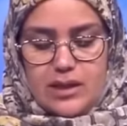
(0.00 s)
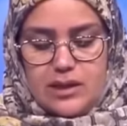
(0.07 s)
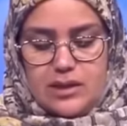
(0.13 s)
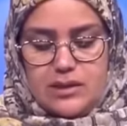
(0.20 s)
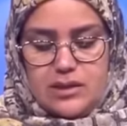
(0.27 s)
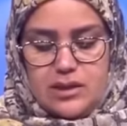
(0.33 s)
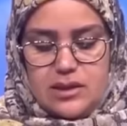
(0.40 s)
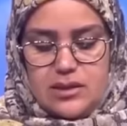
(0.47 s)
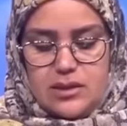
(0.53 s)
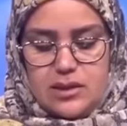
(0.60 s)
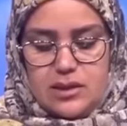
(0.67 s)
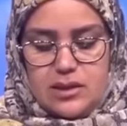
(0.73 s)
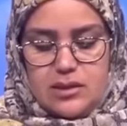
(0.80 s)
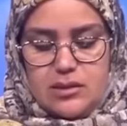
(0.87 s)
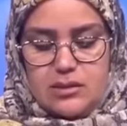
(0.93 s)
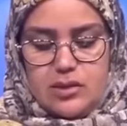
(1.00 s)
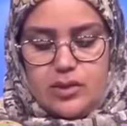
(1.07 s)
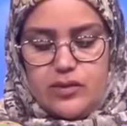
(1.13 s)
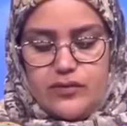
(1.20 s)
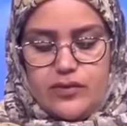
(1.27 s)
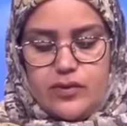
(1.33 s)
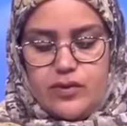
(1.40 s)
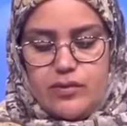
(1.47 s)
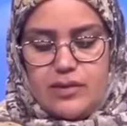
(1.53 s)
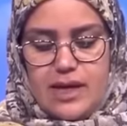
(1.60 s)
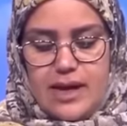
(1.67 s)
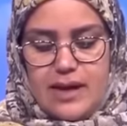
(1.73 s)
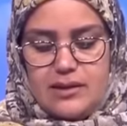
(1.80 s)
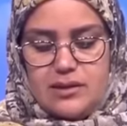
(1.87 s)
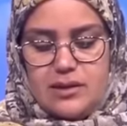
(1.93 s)
He did confirm
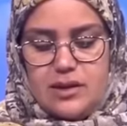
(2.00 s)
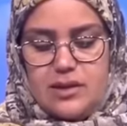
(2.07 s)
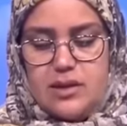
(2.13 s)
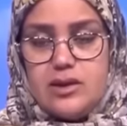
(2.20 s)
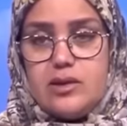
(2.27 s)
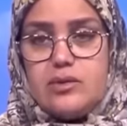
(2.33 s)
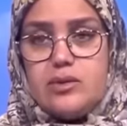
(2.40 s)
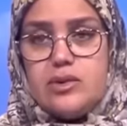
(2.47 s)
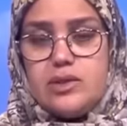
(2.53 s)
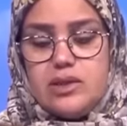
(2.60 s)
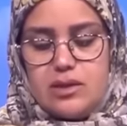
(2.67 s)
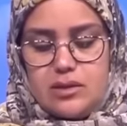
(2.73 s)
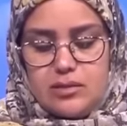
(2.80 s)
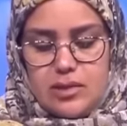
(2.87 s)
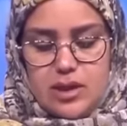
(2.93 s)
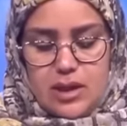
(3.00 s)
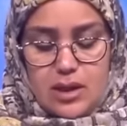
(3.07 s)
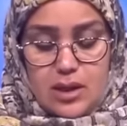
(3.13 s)
that there were some